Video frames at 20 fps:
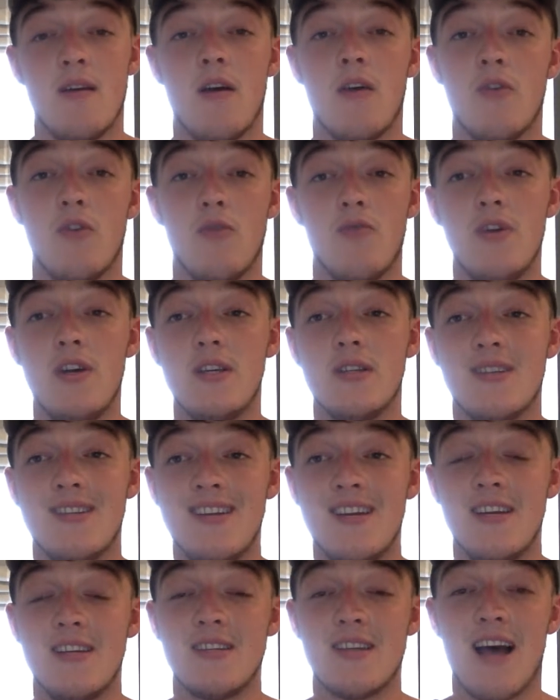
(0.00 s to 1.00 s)
And the reason
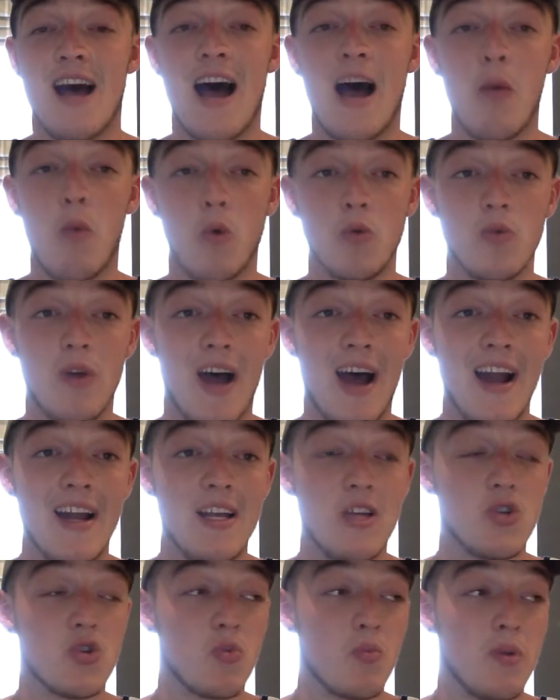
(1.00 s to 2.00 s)
is I
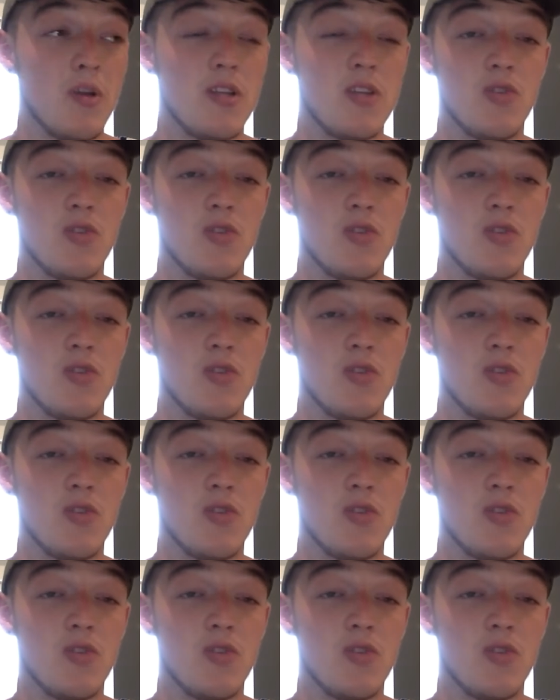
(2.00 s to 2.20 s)
need somebody